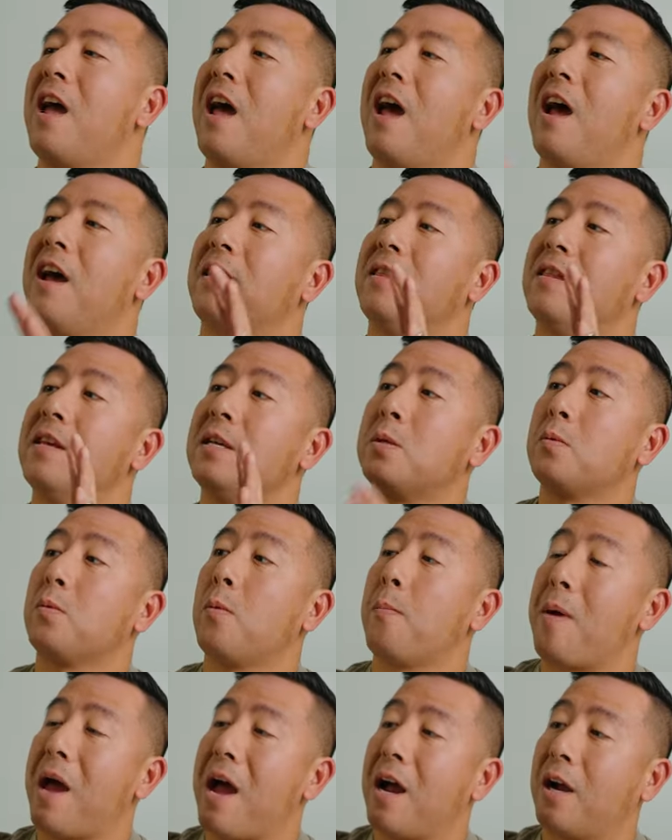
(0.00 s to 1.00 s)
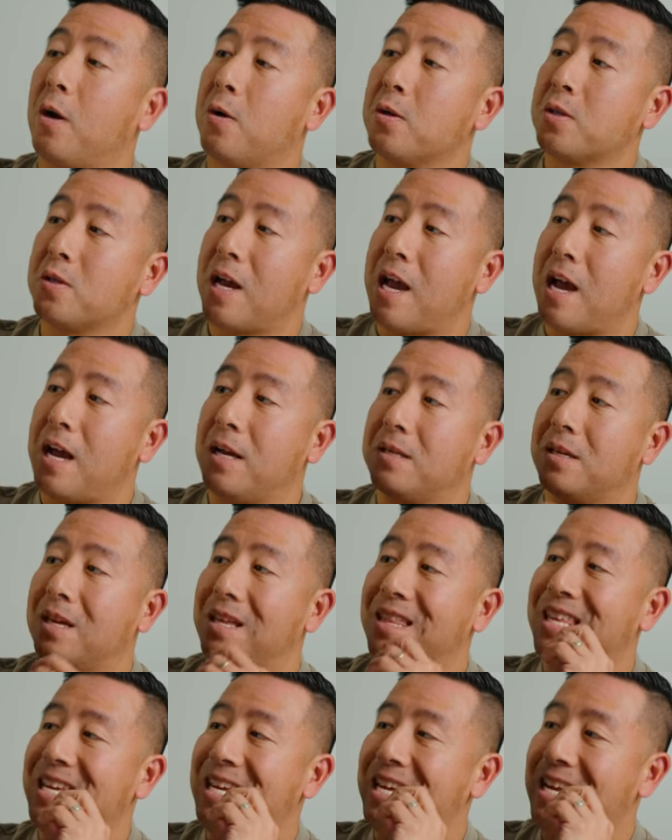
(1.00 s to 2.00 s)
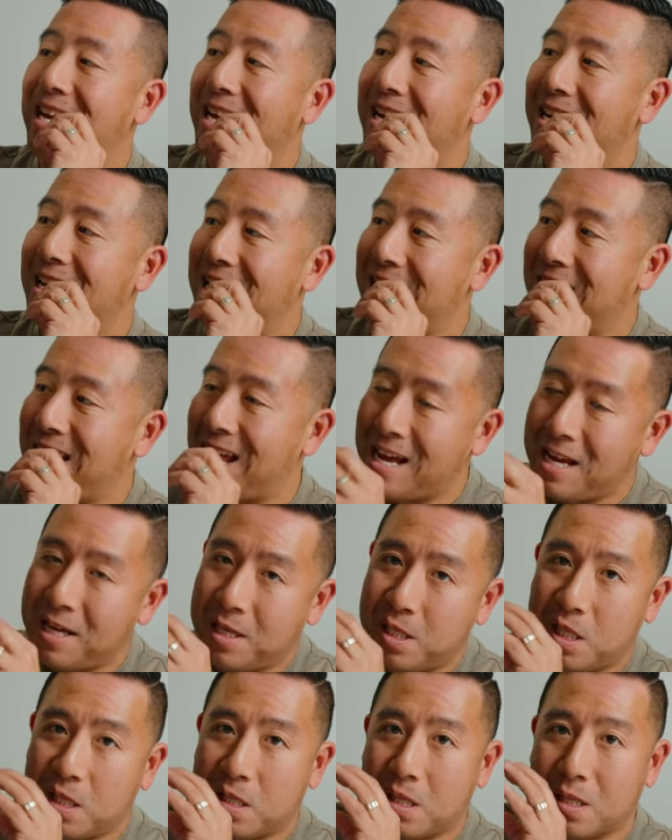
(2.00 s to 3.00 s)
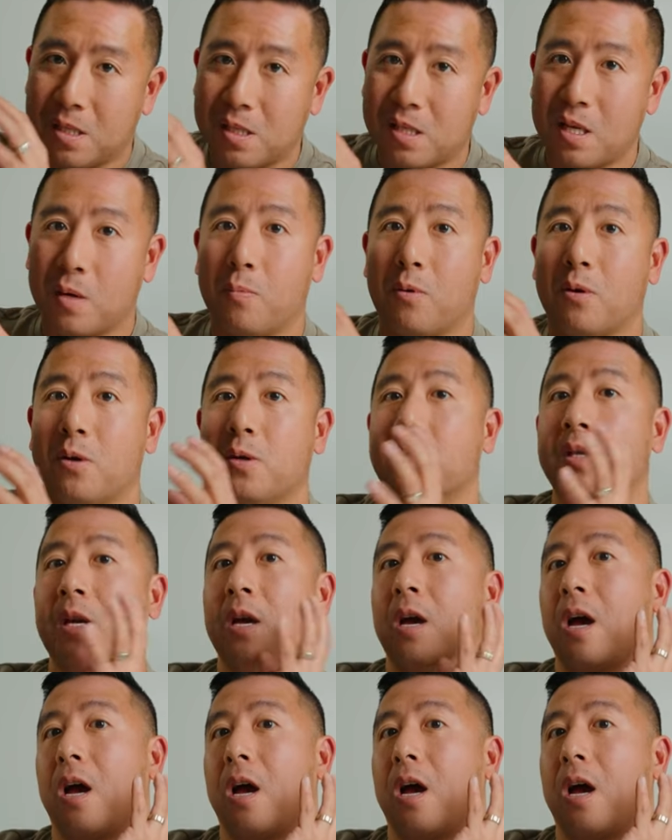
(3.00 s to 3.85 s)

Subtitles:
and this bag also has the nicest zippers